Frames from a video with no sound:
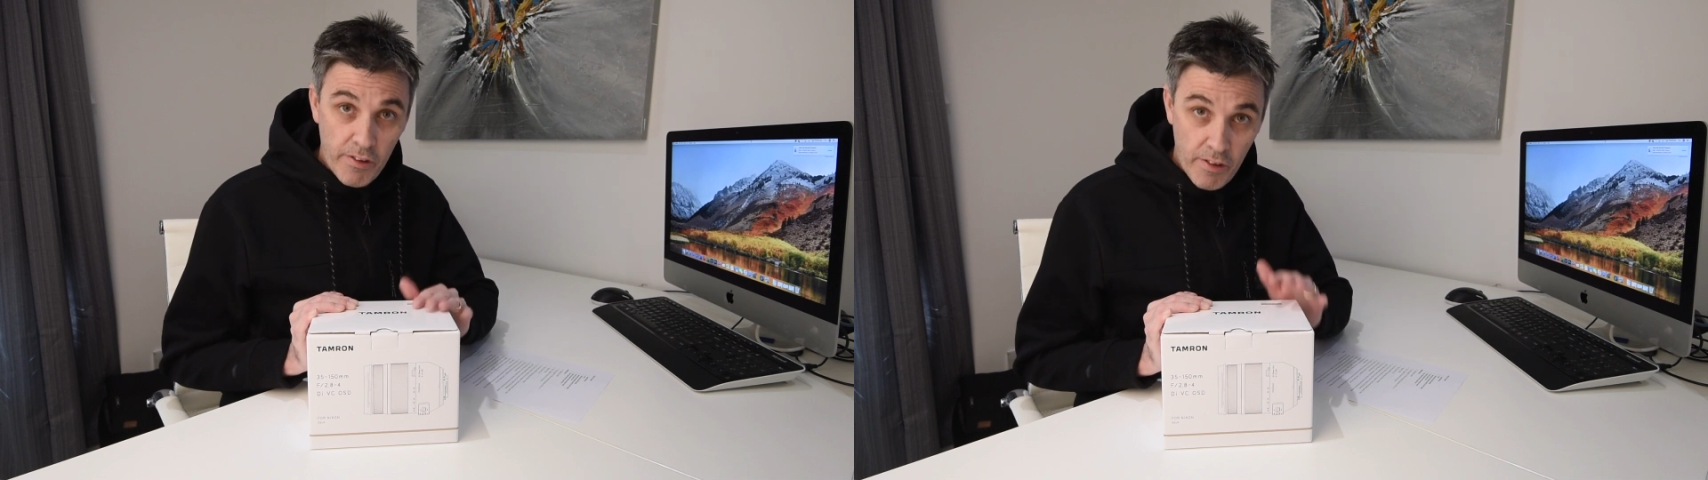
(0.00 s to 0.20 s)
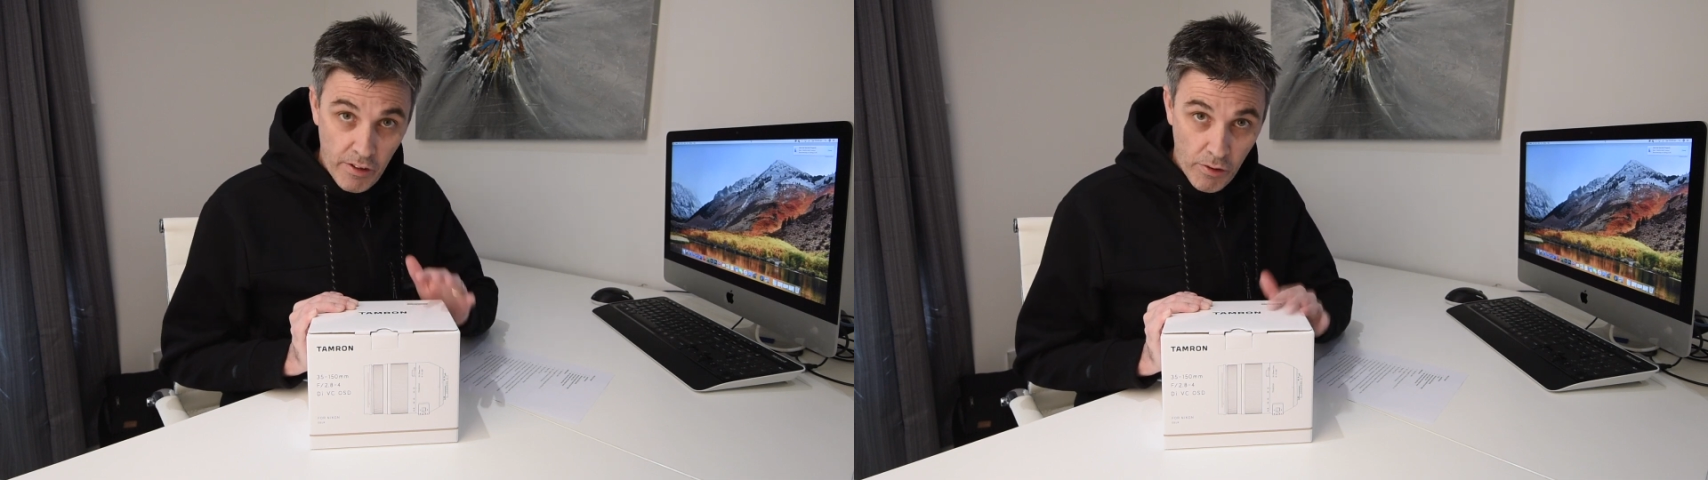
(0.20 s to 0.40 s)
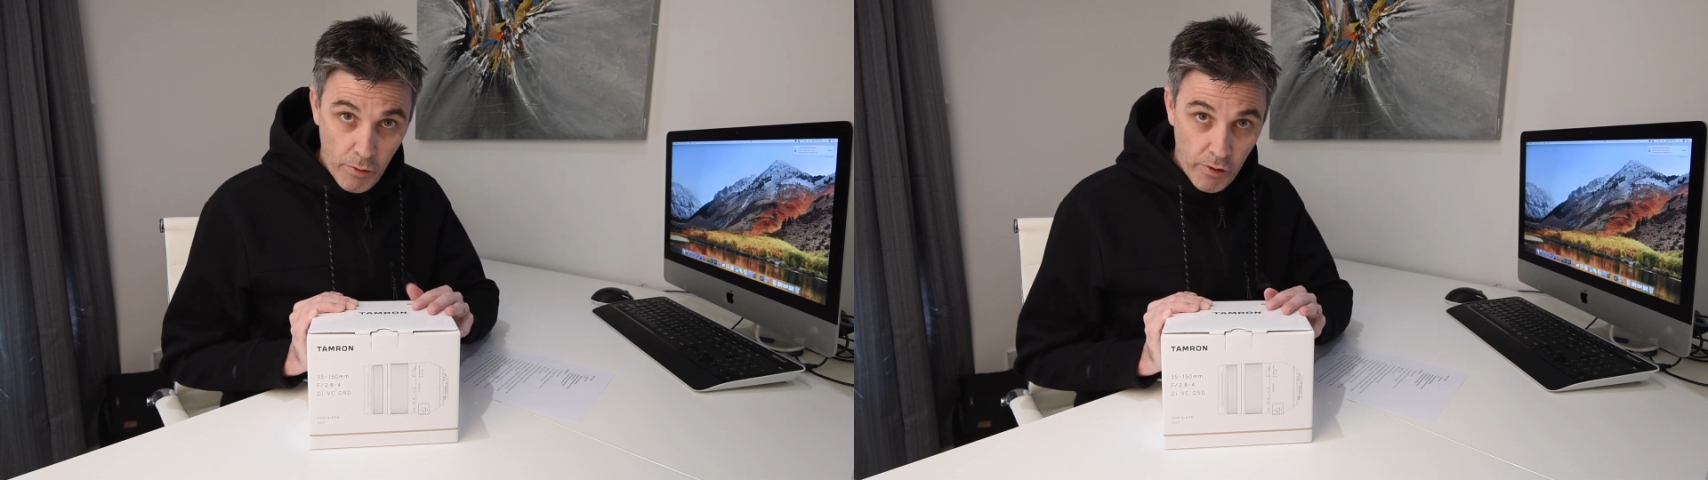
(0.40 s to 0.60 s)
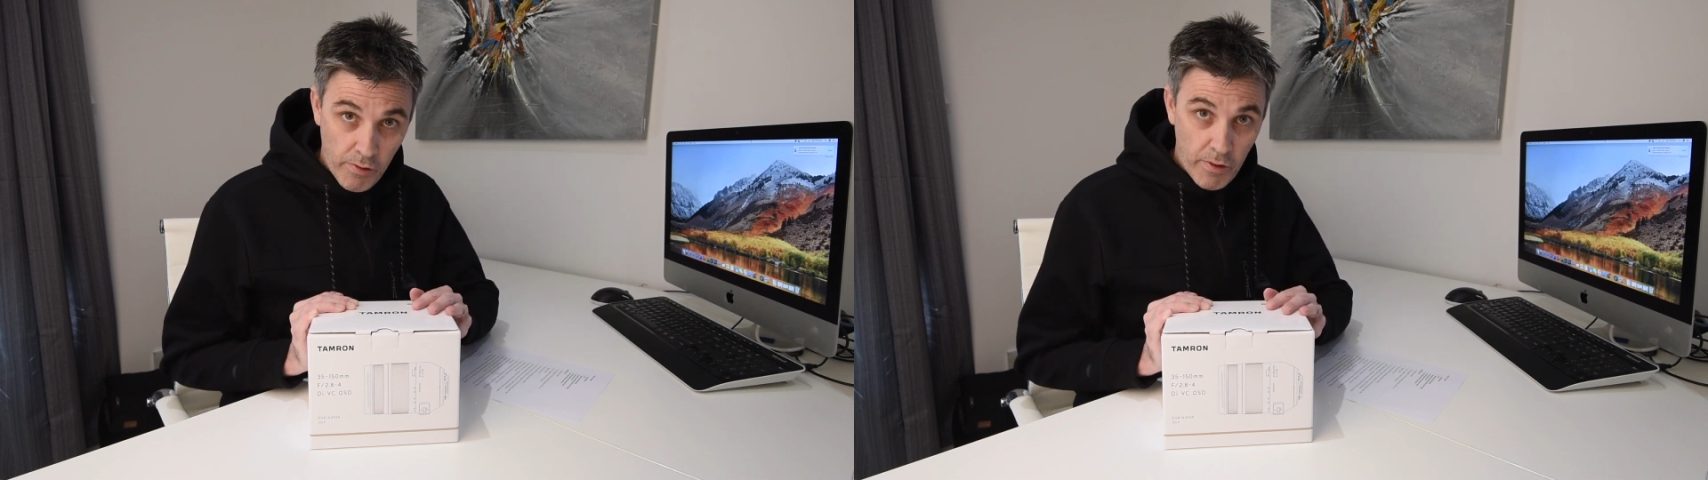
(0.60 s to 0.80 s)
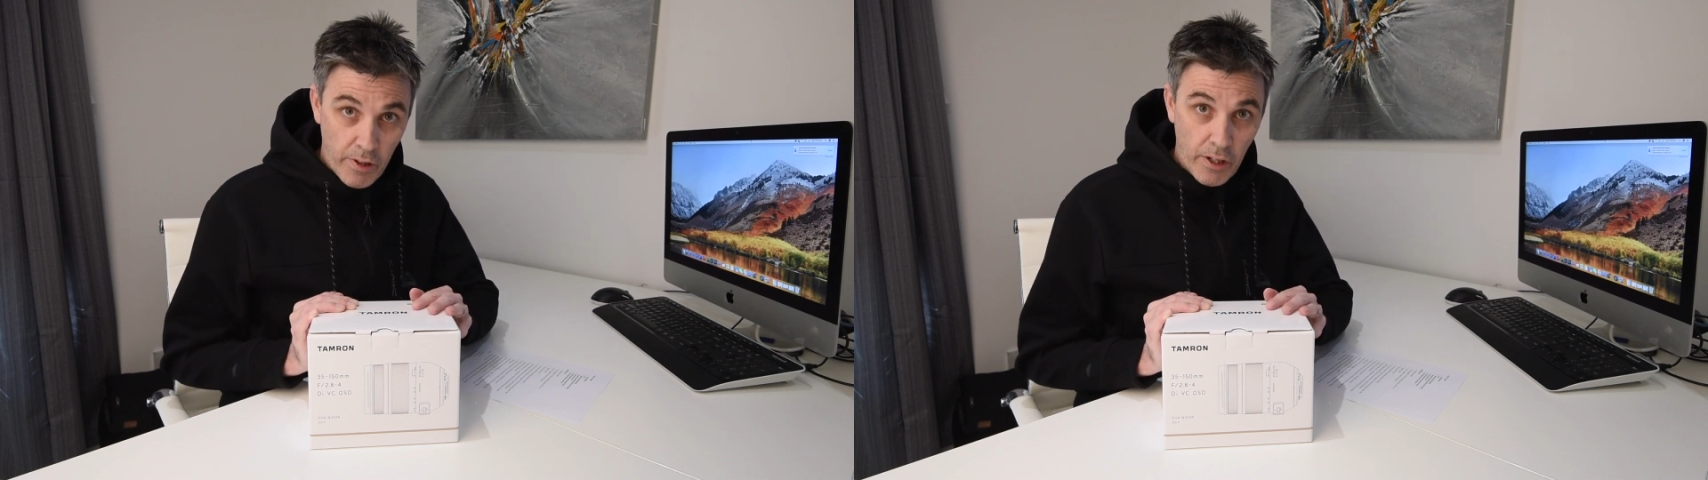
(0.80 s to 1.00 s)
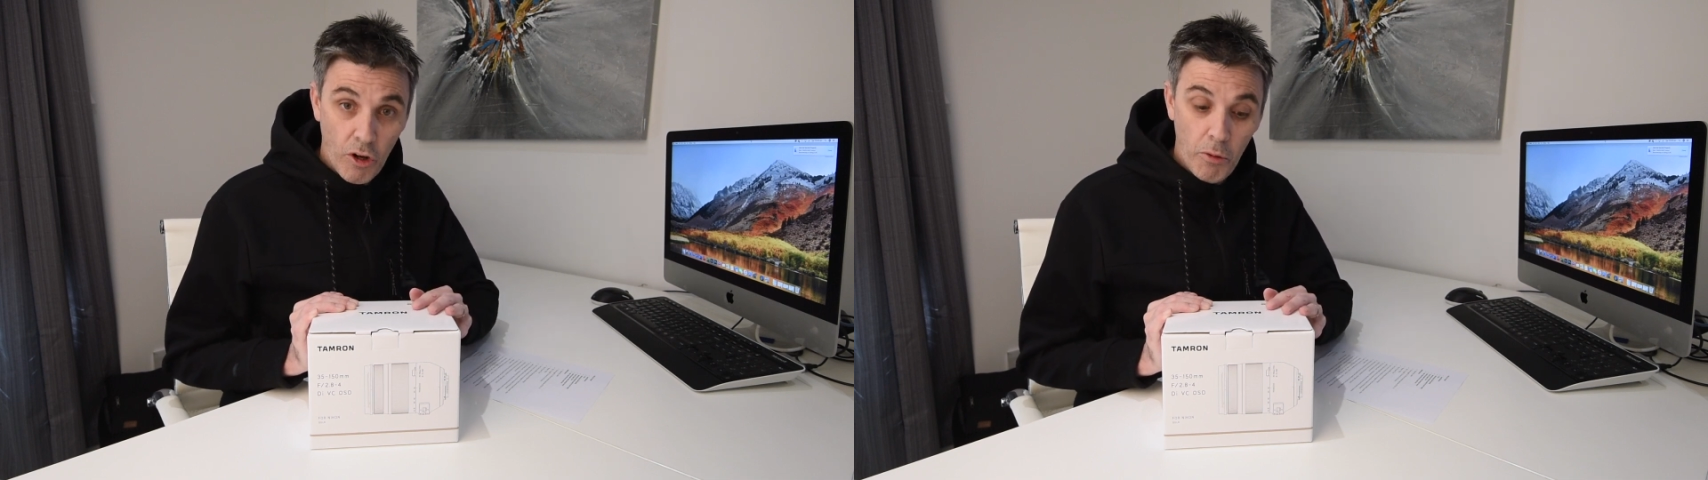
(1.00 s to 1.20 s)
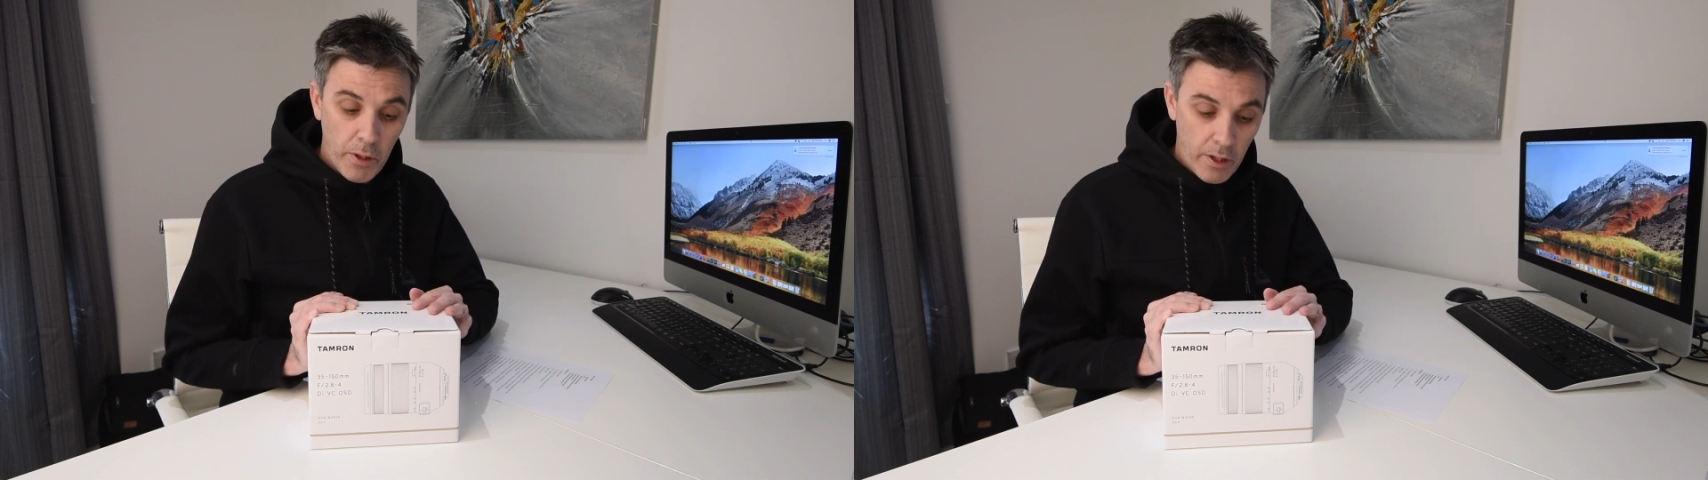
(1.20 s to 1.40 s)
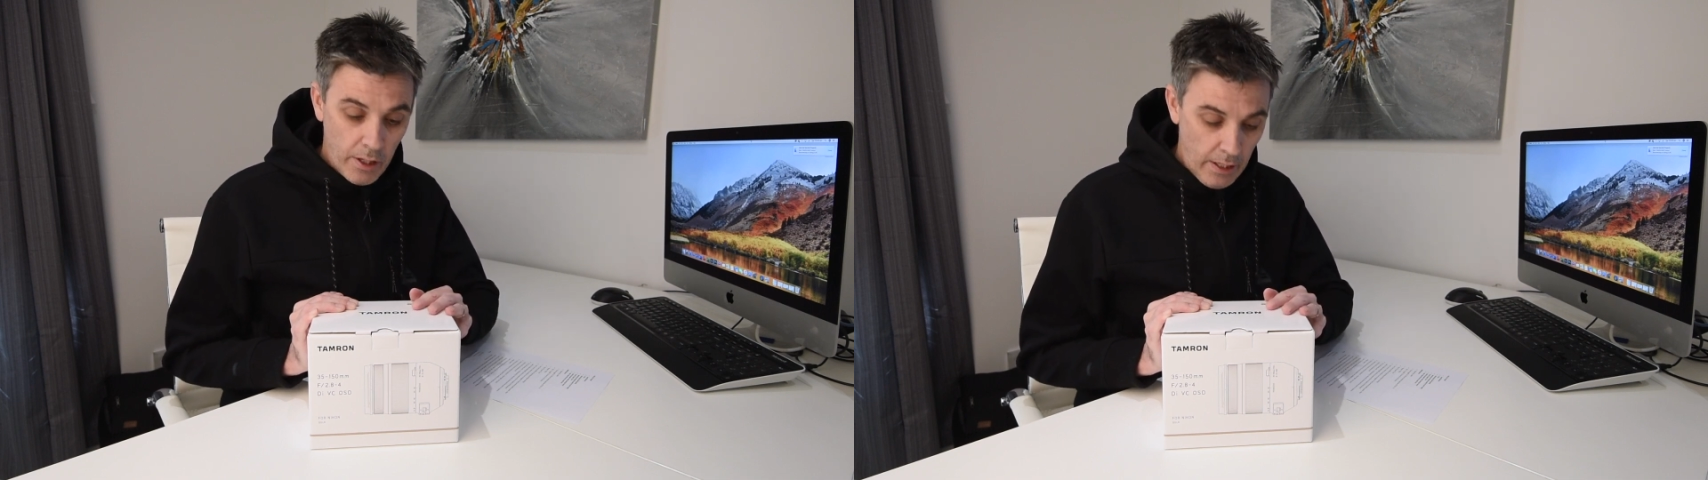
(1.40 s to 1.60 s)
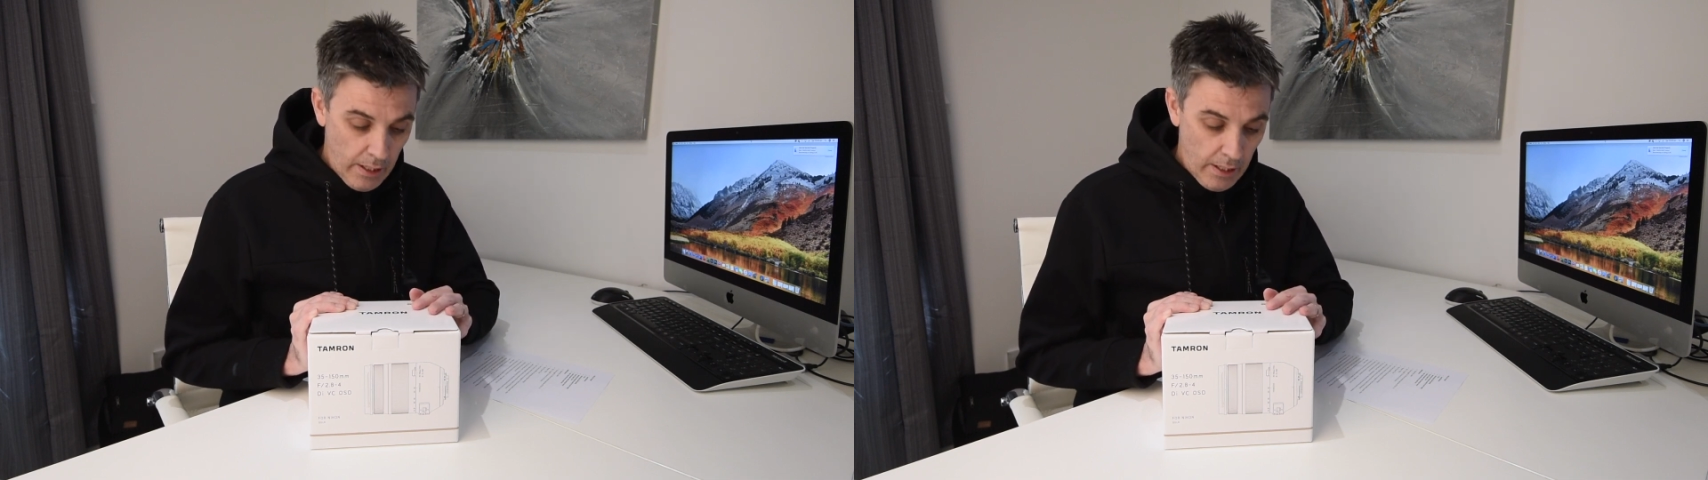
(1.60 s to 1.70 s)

so that's good. It's a very common